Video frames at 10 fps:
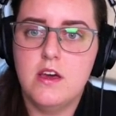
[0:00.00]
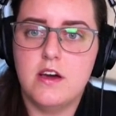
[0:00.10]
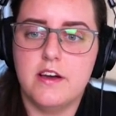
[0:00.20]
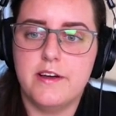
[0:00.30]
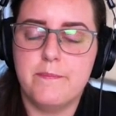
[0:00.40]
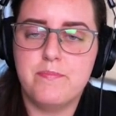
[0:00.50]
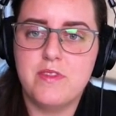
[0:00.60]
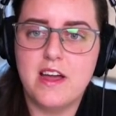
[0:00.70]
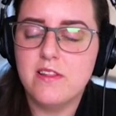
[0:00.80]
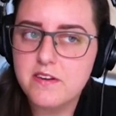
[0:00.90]

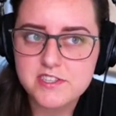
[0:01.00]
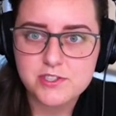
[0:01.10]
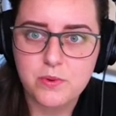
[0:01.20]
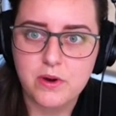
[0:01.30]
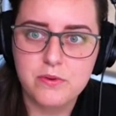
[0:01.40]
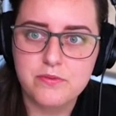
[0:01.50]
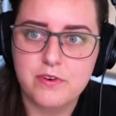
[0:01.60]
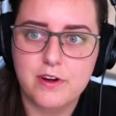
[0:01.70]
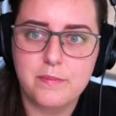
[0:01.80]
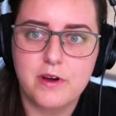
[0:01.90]
I love this quote
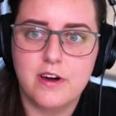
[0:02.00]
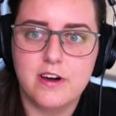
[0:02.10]
from